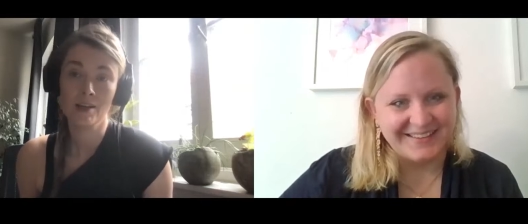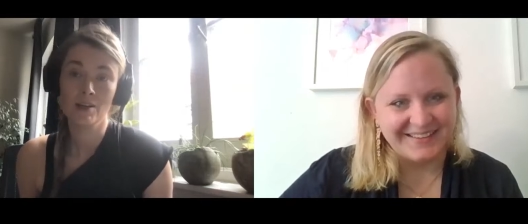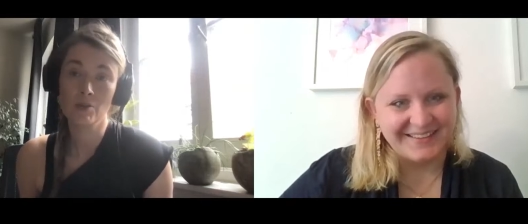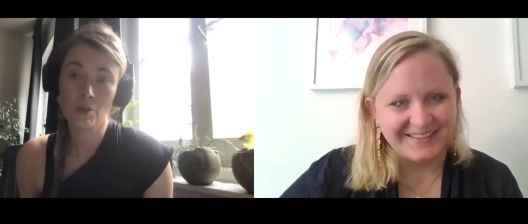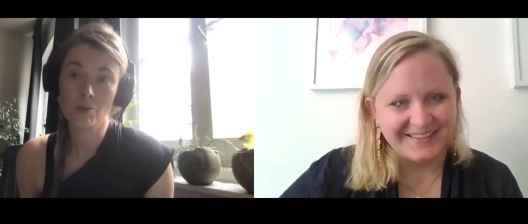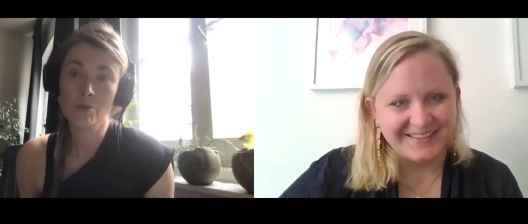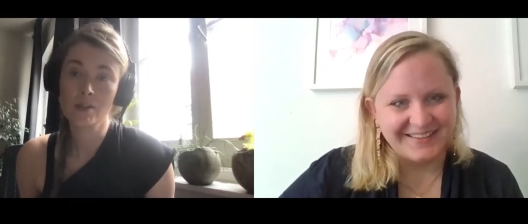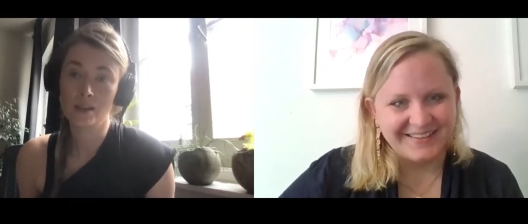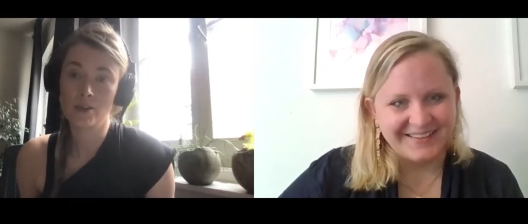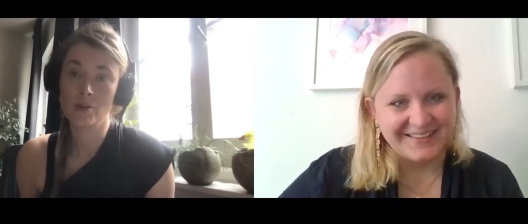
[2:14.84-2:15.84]

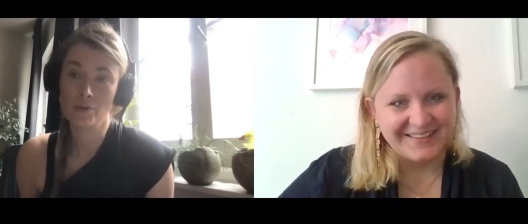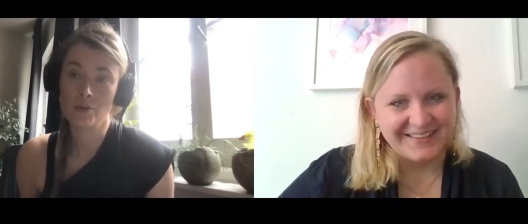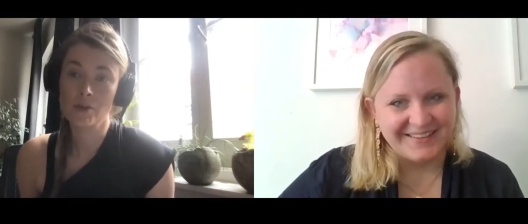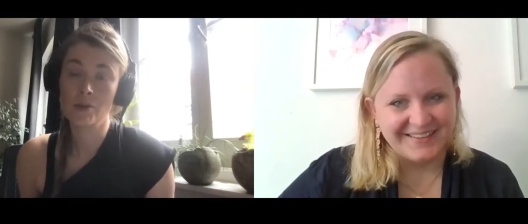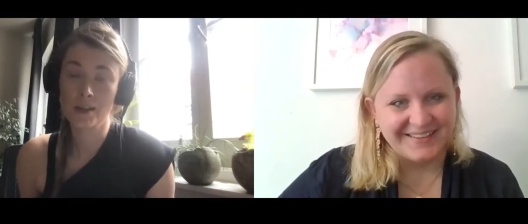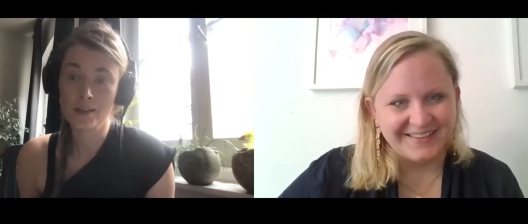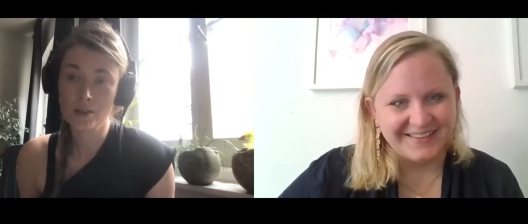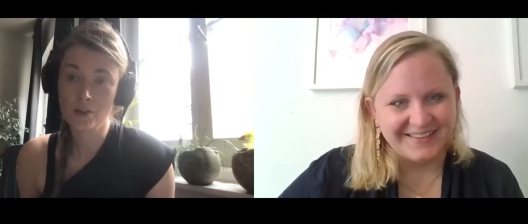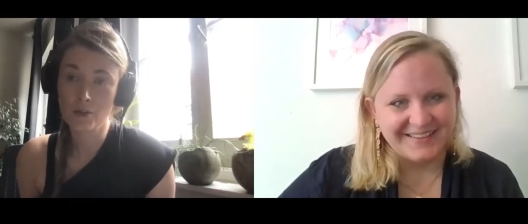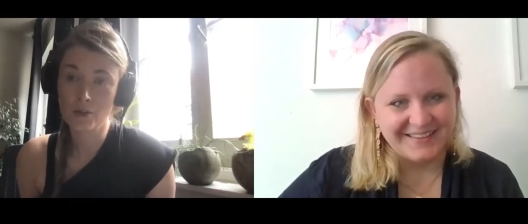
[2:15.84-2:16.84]
Speaker 1: Those are also
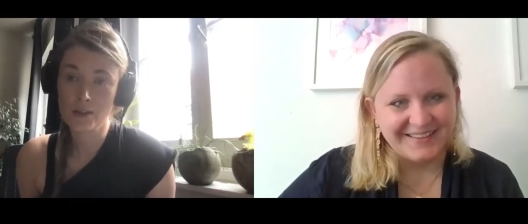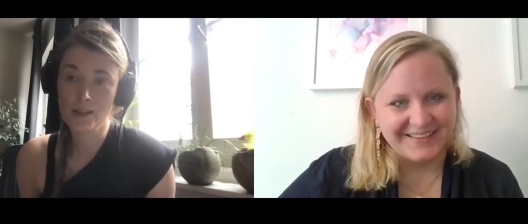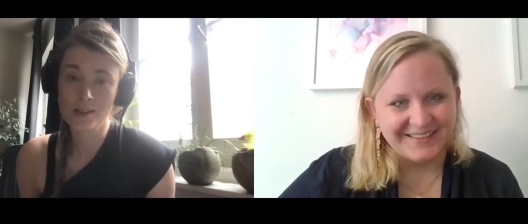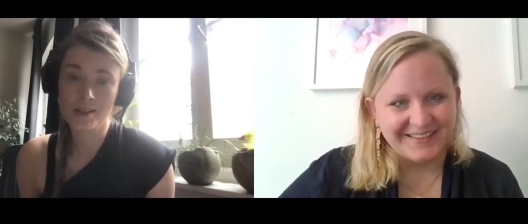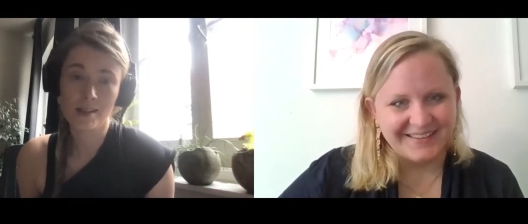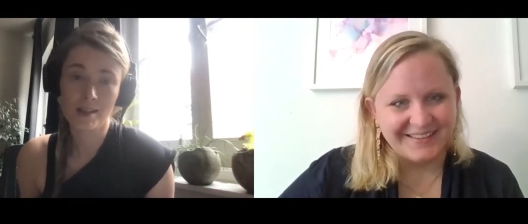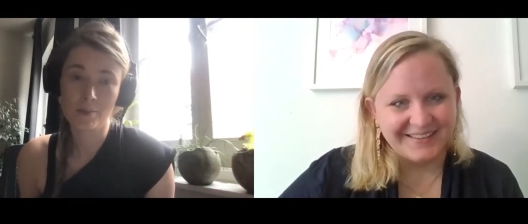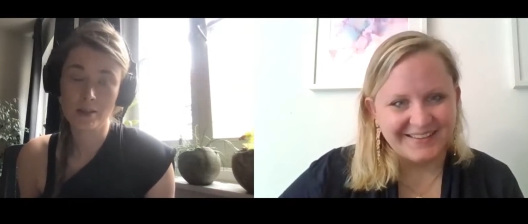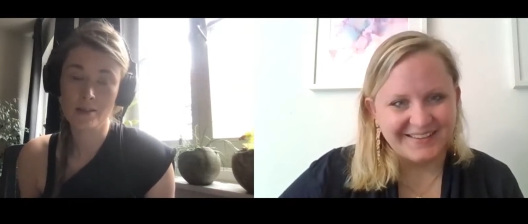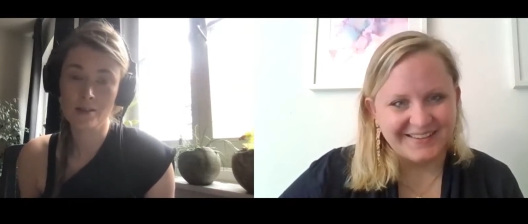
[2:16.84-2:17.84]
categories and
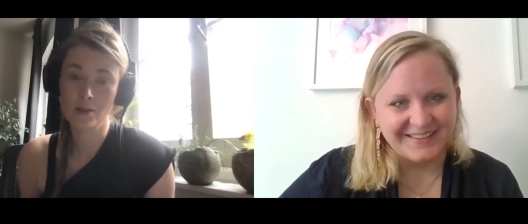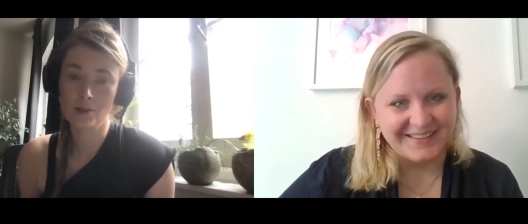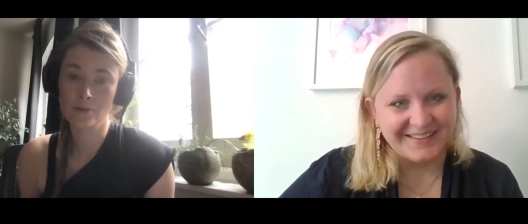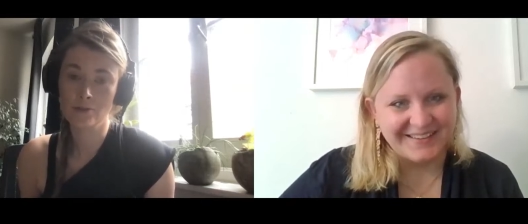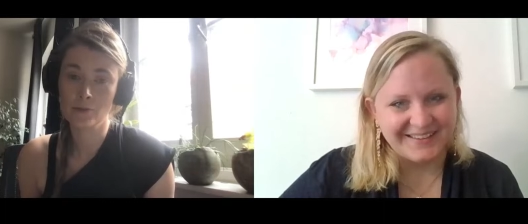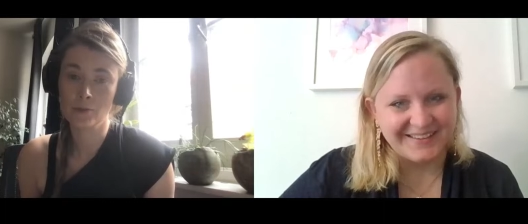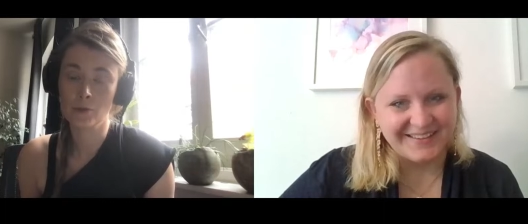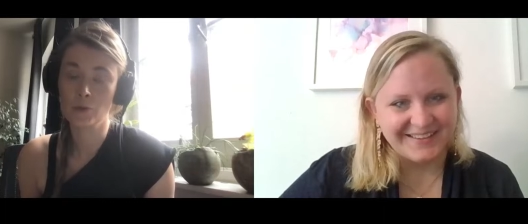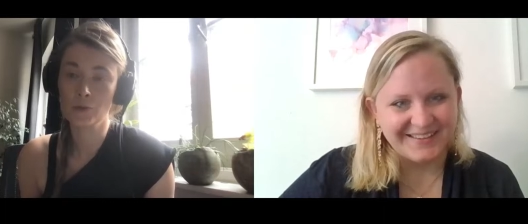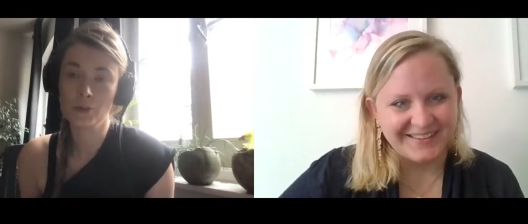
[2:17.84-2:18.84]
segments of
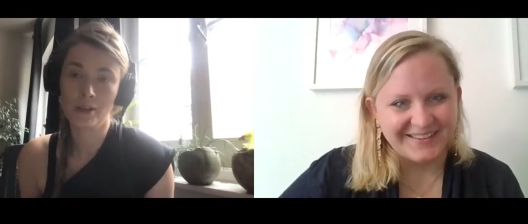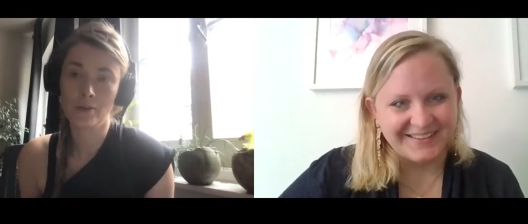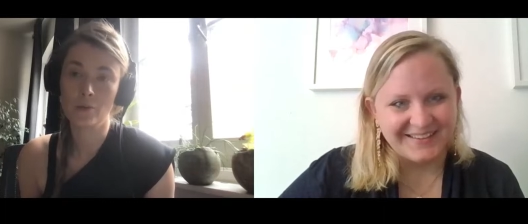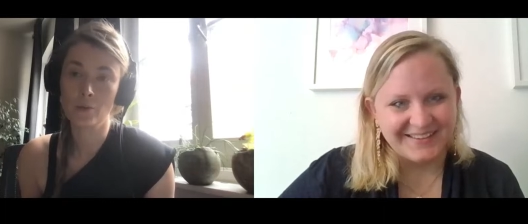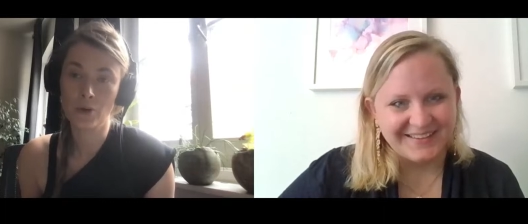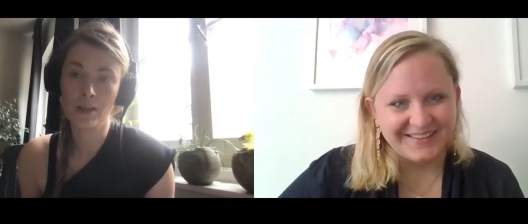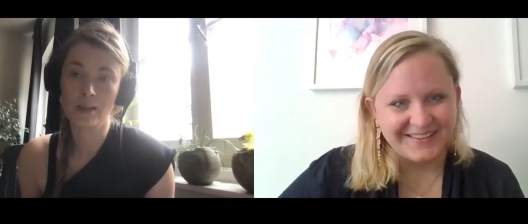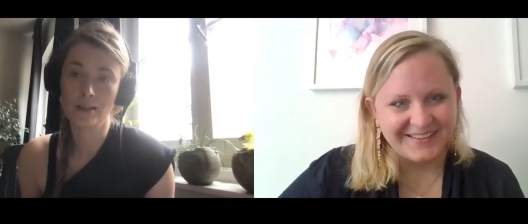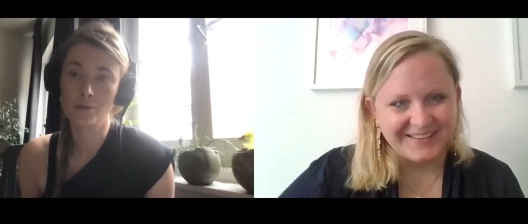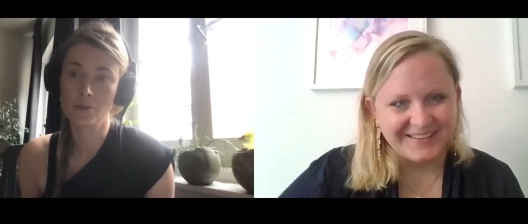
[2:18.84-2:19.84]
what we are
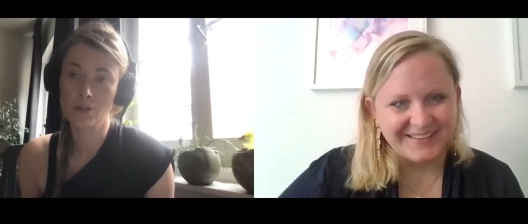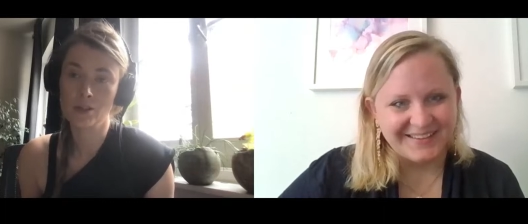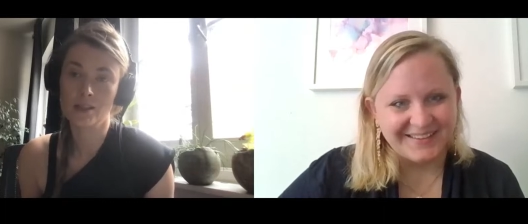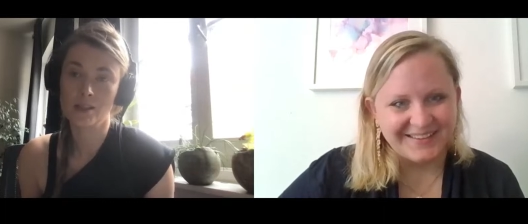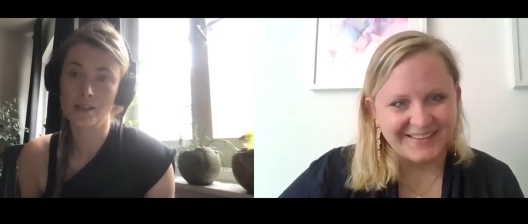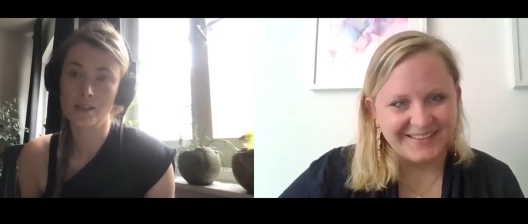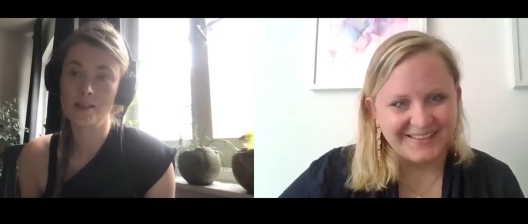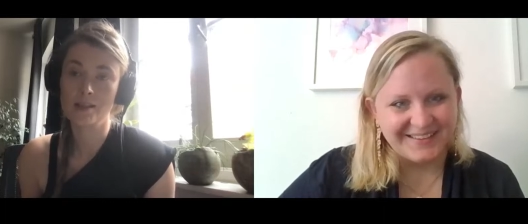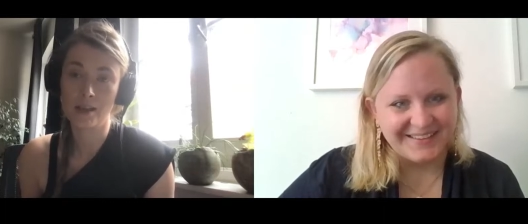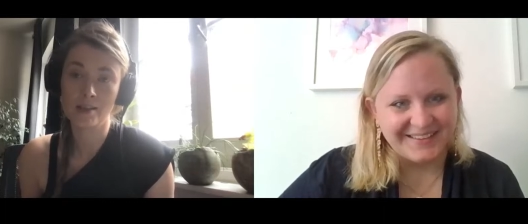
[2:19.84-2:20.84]
working, which is the
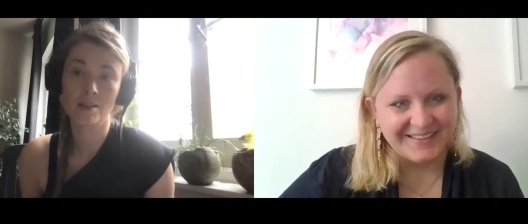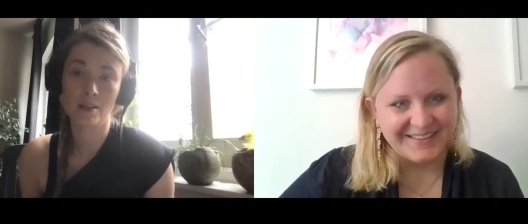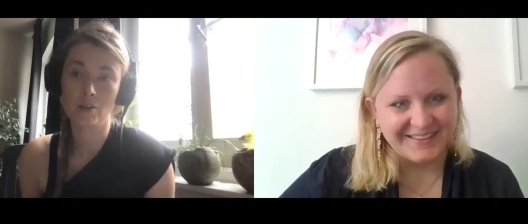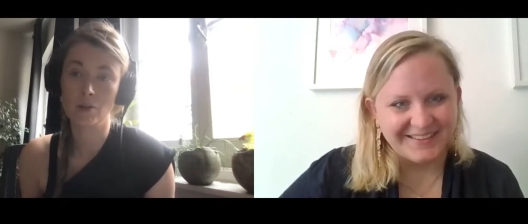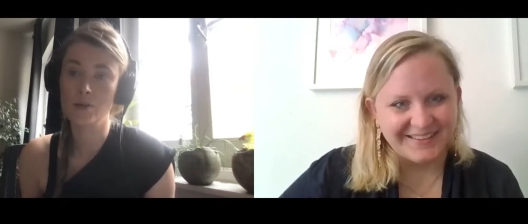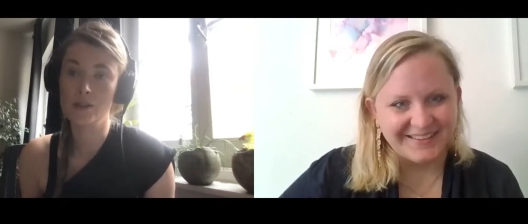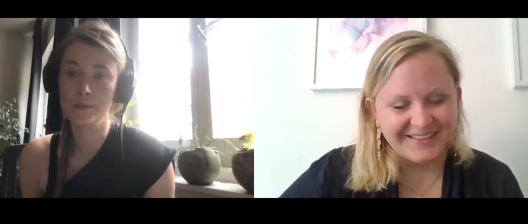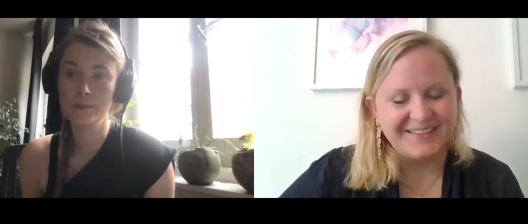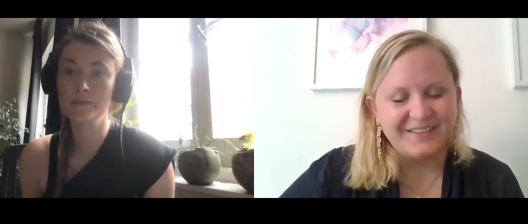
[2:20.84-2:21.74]
sex technology.